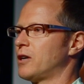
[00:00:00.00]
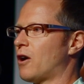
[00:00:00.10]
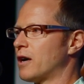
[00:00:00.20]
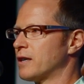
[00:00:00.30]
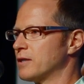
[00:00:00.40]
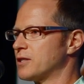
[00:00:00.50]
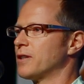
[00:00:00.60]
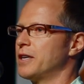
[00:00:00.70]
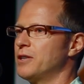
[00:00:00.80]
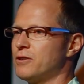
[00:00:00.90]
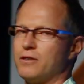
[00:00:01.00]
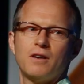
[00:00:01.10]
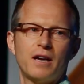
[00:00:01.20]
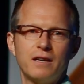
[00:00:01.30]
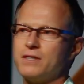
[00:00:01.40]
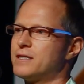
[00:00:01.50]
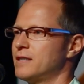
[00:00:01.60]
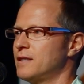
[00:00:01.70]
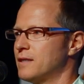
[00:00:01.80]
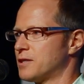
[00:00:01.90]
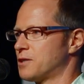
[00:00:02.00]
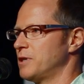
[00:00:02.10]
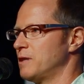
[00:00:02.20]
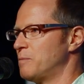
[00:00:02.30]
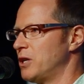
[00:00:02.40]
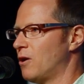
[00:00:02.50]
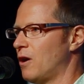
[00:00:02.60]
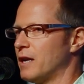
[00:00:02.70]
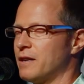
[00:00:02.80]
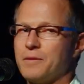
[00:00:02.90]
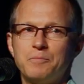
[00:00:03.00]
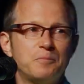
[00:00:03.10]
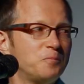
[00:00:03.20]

the garden so that you could not even see the street beyond.